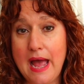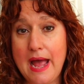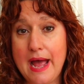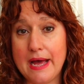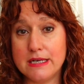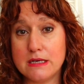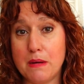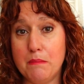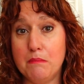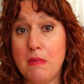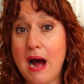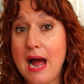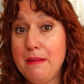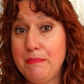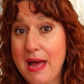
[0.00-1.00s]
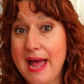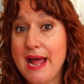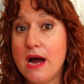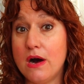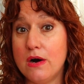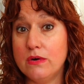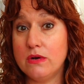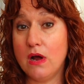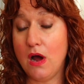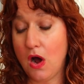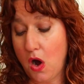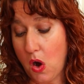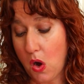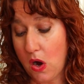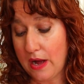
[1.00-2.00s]
and my payout
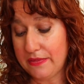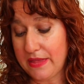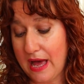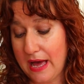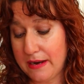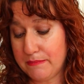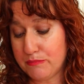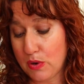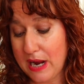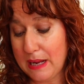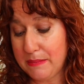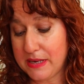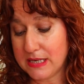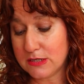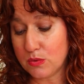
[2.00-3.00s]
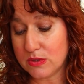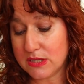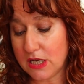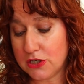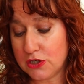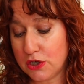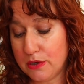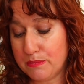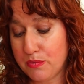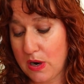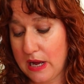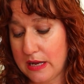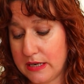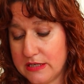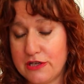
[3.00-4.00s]
on that brand because it was such a good
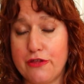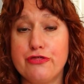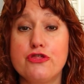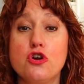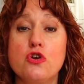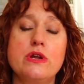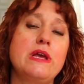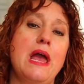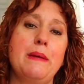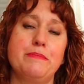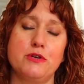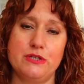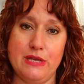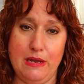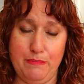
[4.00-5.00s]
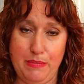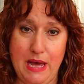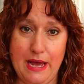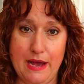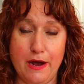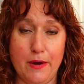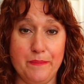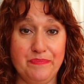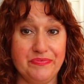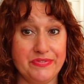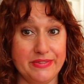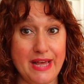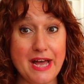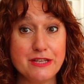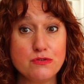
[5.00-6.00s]
brand is a 38% payout.
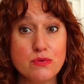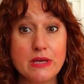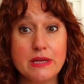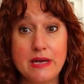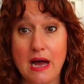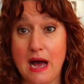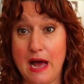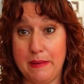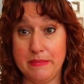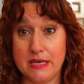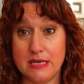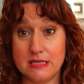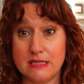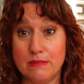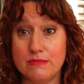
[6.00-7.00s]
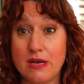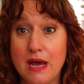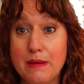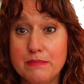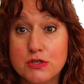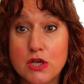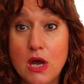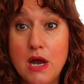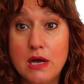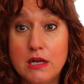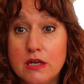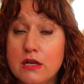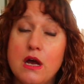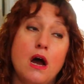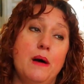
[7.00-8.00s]
That's really high because sometimes
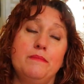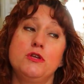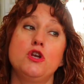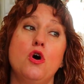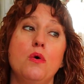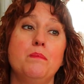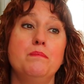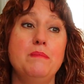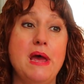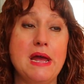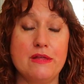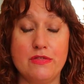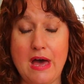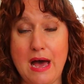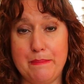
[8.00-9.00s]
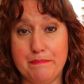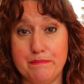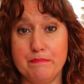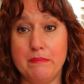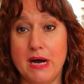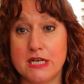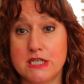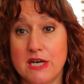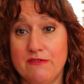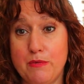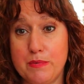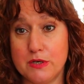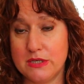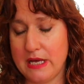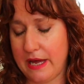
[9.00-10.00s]
um, you don't make that much of a
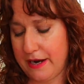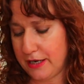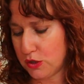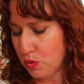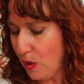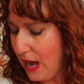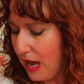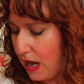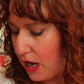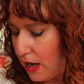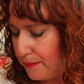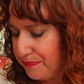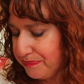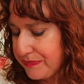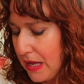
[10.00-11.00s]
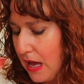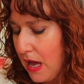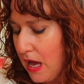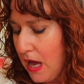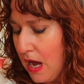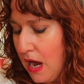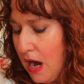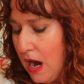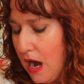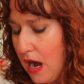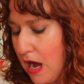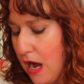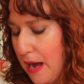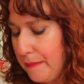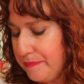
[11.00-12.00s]
percentage. Well,
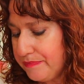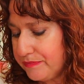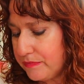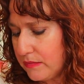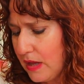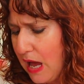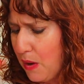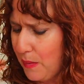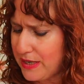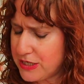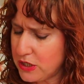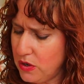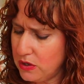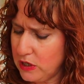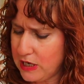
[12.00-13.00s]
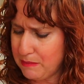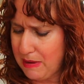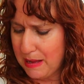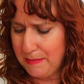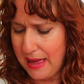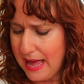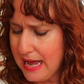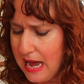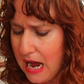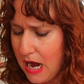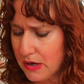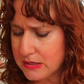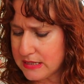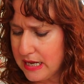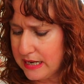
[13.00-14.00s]
um, I went to go look at my
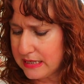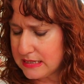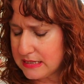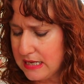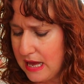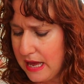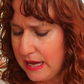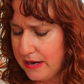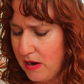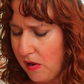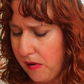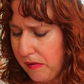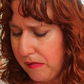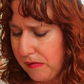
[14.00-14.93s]
payouts and it said